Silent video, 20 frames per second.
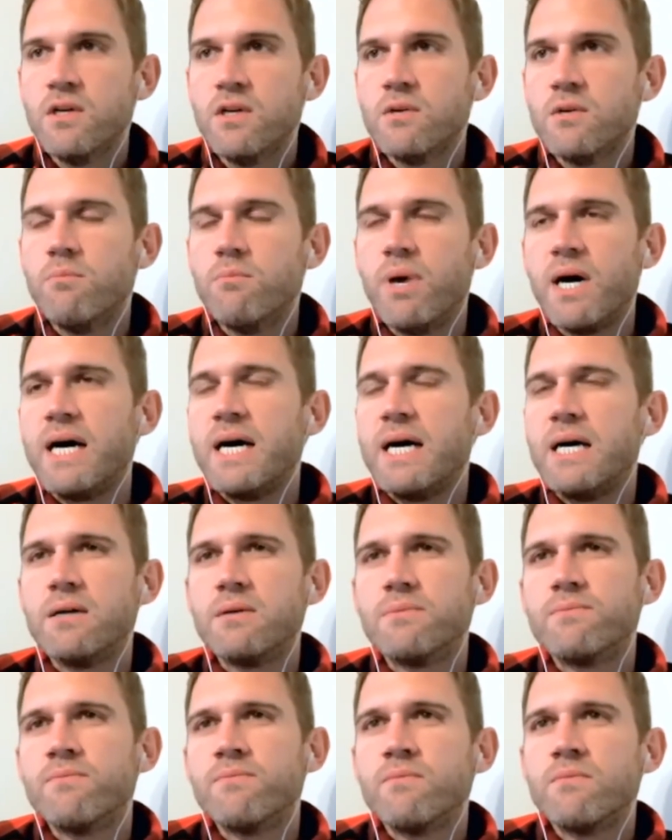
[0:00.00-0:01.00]
But
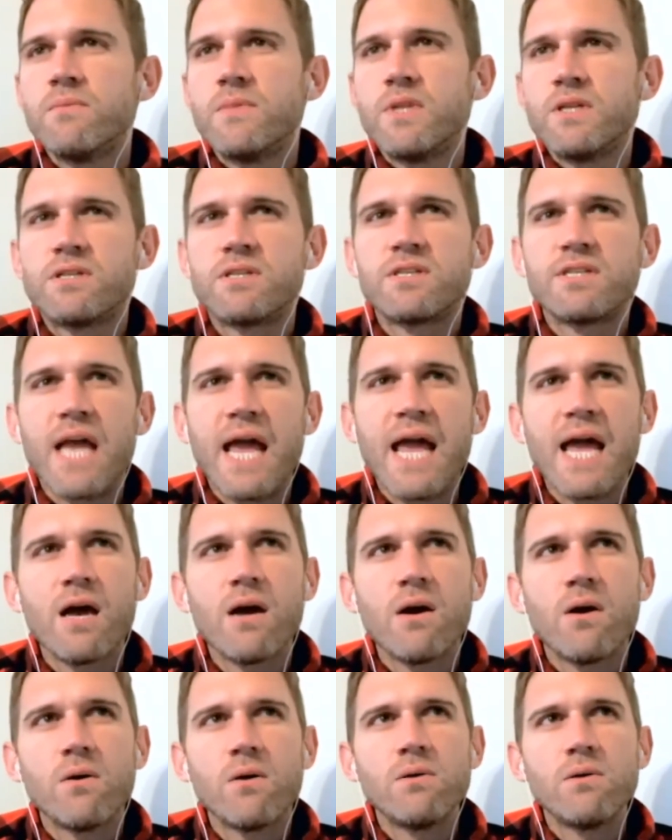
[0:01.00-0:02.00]
the
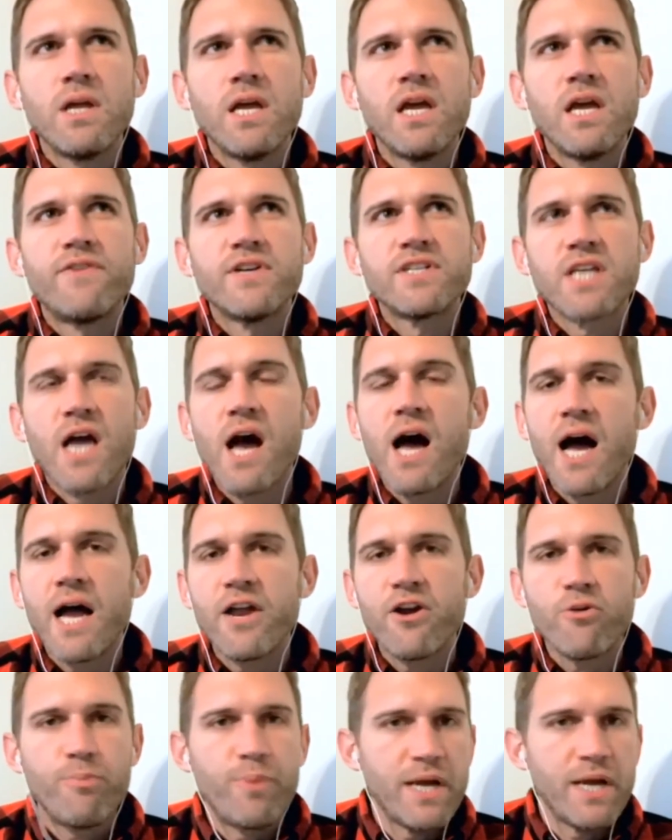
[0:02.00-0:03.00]
sound, if it's a
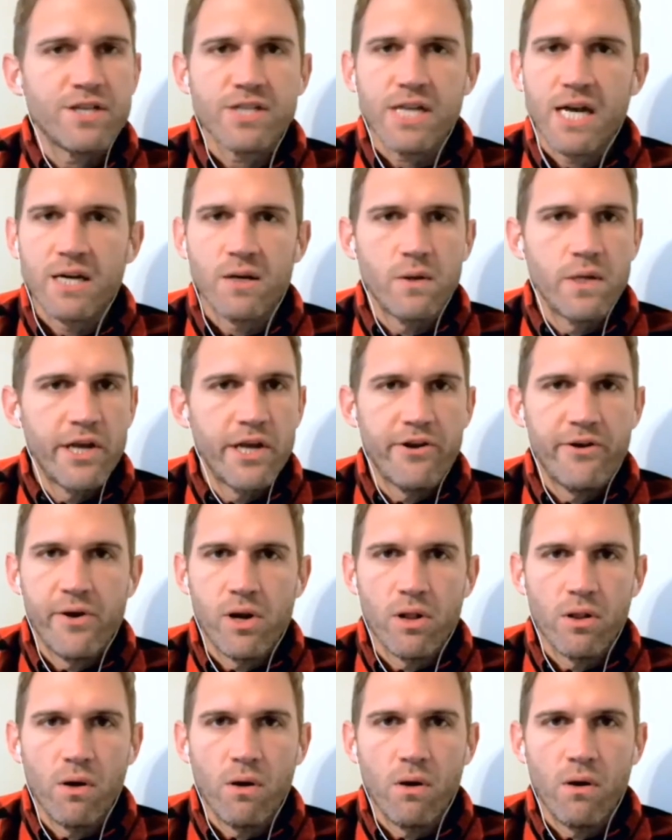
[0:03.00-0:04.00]
higher pitch, I don't hear it
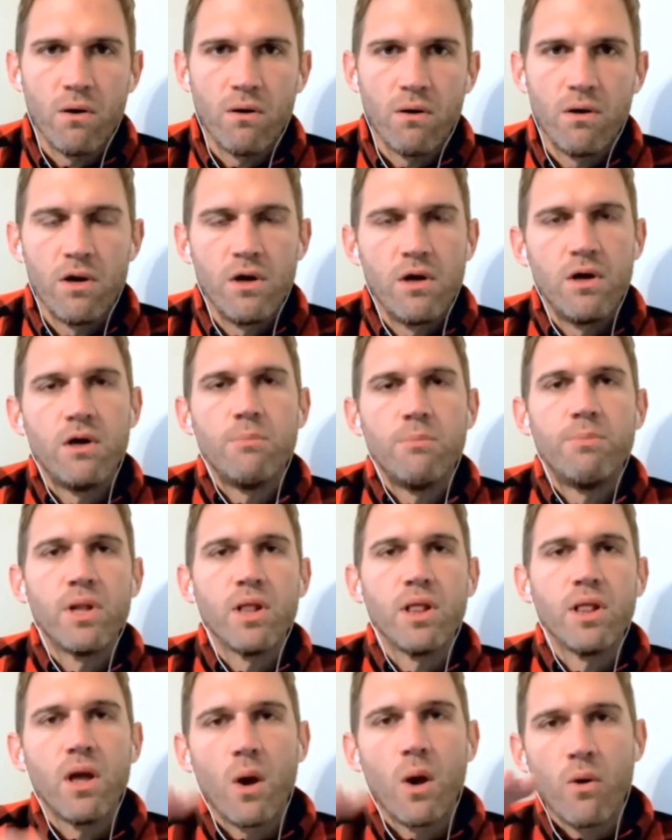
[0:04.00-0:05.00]
at all. But
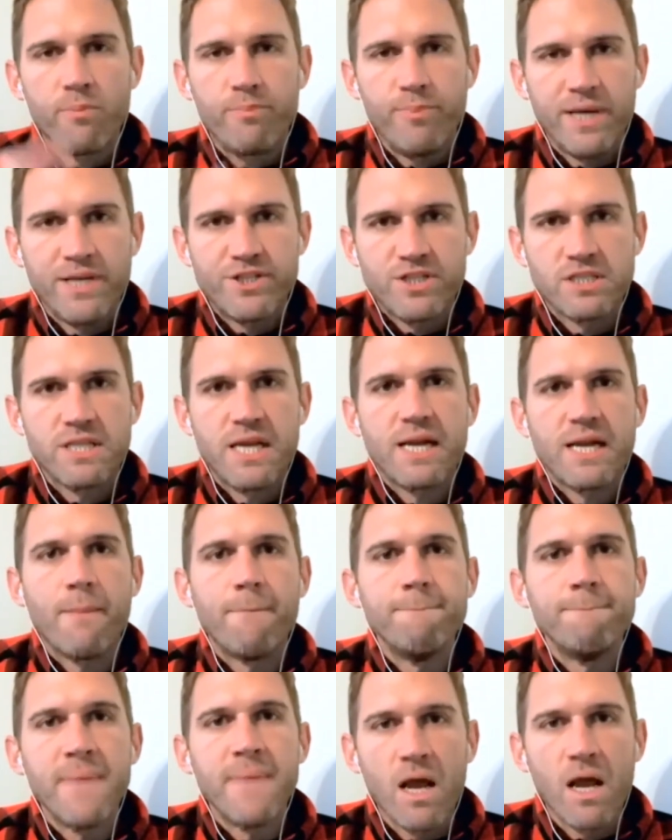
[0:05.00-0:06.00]
lower pitches, like a
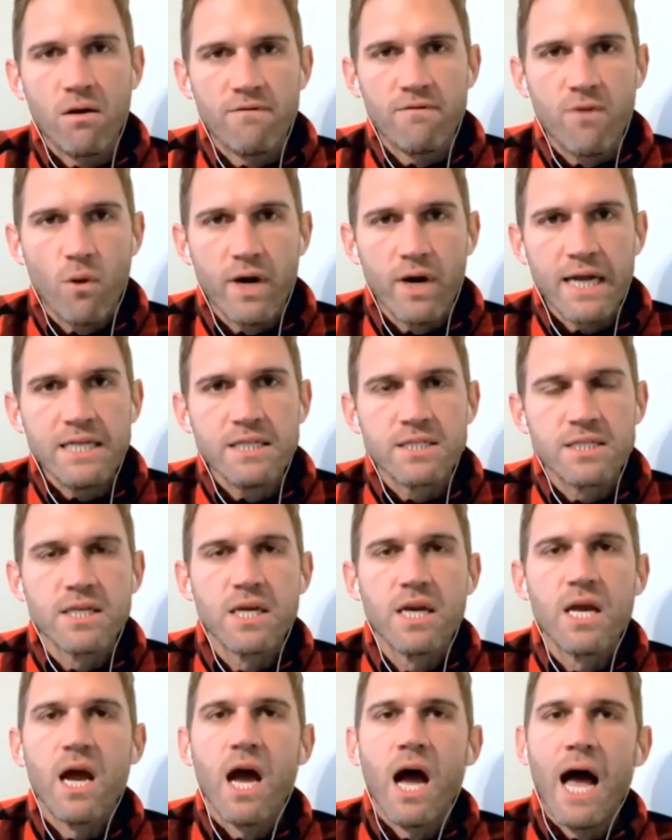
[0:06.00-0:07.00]
male voice,
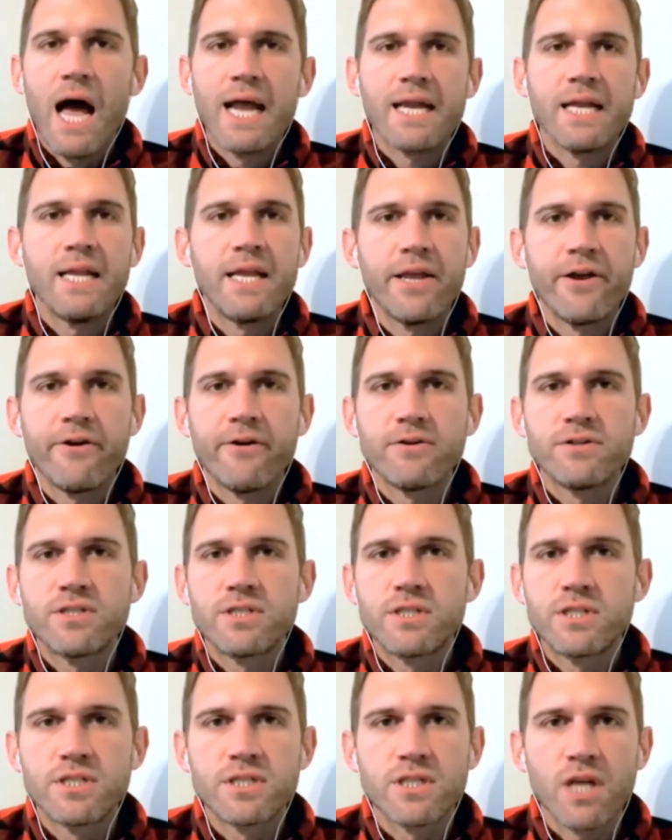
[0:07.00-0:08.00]
I can hear
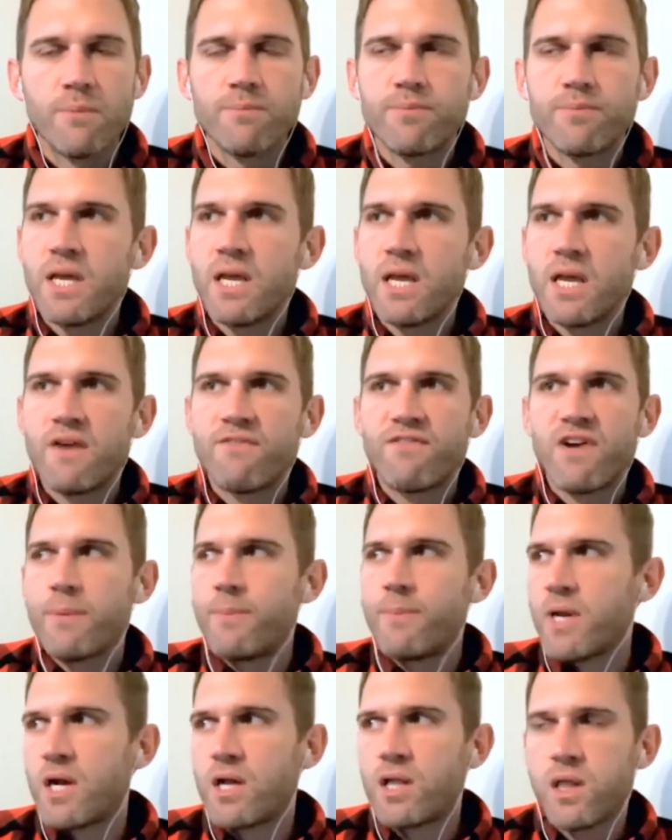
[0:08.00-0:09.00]
something if I'm
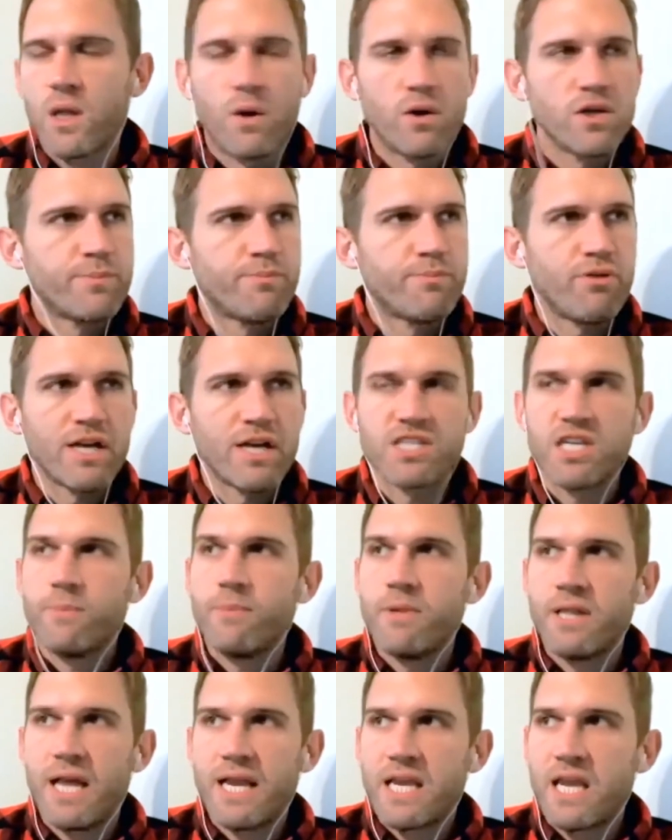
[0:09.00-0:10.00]
in close
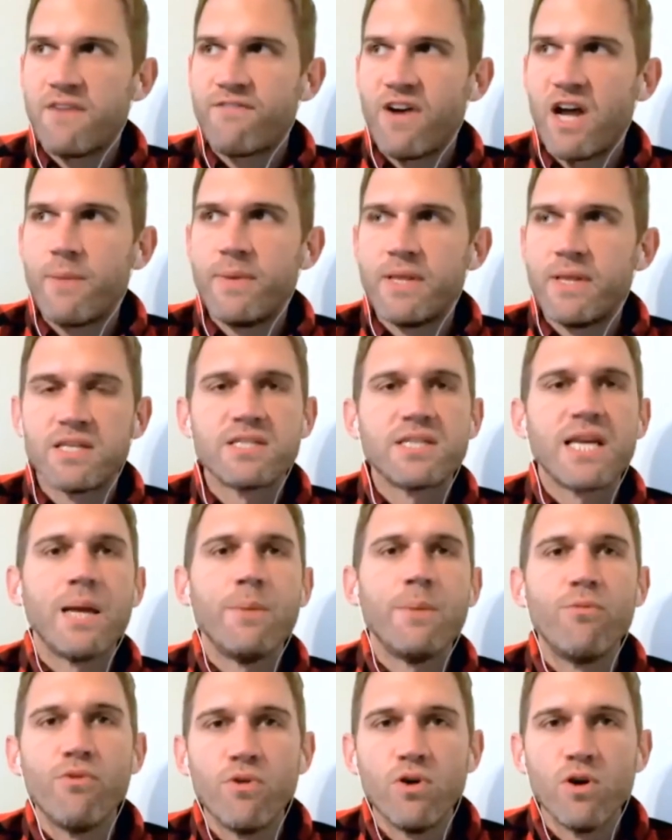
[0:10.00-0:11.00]
proximity. Like if I'm in the
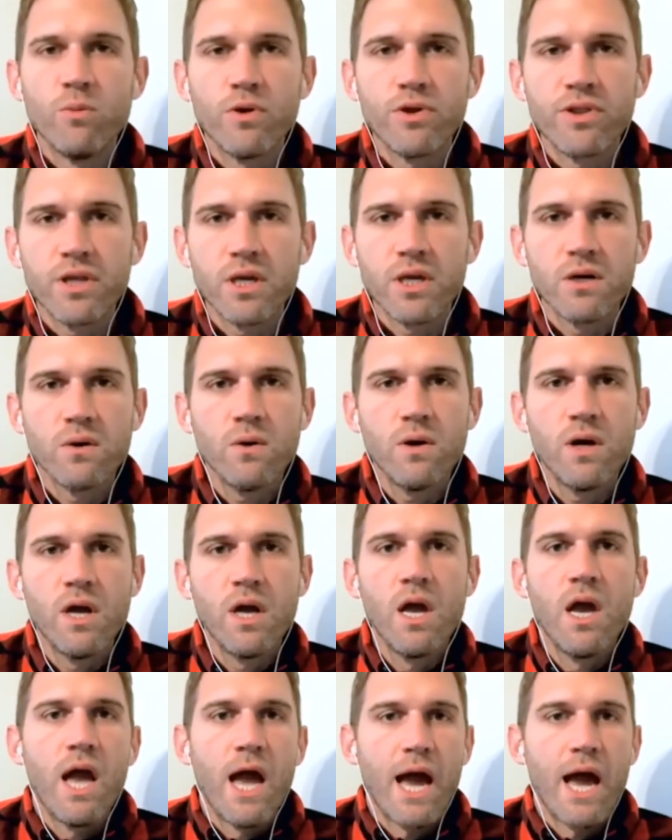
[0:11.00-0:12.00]
same room with you
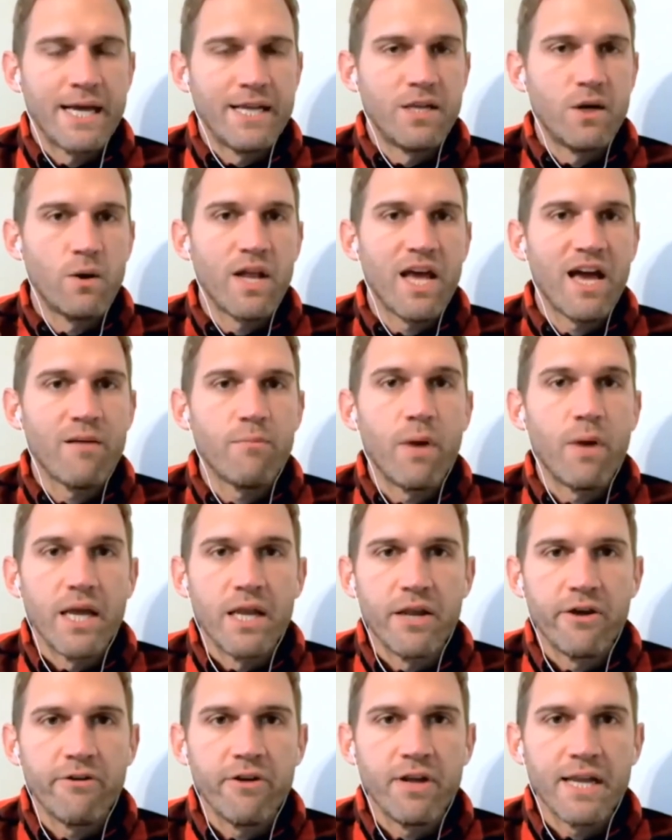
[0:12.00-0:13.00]
and I don't have my
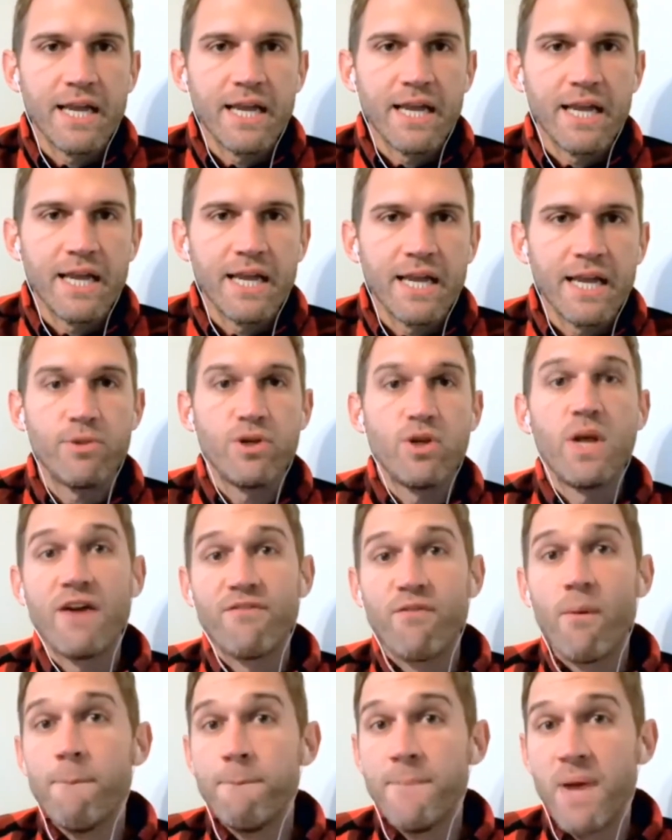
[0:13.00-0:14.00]
hearing aids in, but you
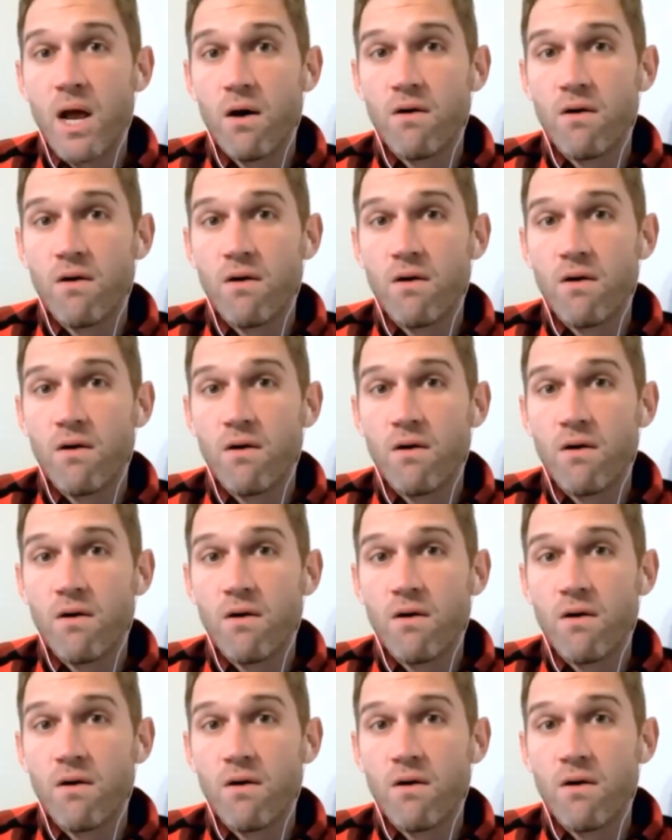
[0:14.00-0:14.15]
have a male